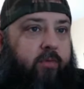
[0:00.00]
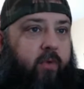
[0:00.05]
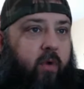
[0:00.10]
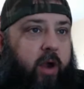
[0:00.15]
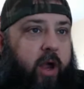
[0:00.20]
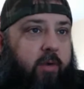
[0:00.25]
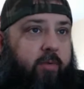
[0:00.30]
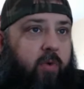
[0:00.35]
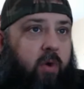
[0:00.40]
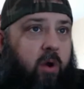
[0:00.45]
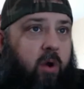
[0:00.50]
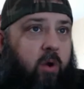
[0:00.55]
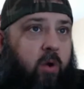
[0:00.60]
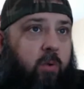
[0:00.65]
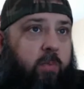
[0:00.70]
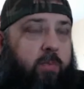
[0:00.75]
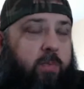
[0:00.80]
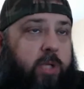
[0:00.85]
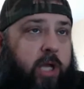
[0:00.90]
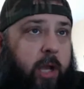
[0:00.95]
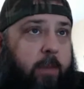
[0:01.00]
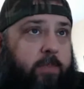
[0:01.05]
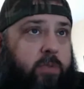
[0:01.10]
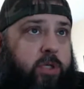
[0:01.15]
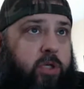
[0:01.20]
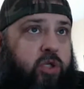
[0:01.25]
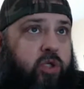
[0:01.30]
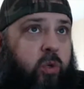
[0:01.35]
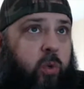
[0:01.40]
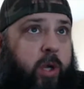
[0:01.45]
forever home type
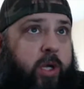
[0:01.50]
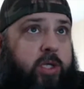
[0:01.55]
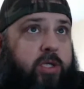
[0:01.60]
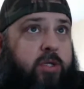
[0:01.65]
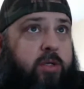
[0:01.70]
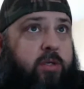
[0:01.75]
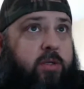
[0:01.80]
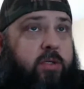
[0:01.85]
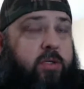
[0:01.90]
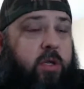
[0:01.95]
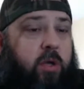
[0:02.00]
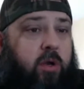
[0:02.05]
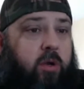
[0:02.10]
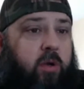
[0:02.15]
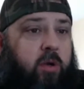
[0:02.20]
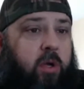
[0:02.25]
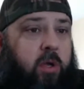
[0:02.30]
situation. So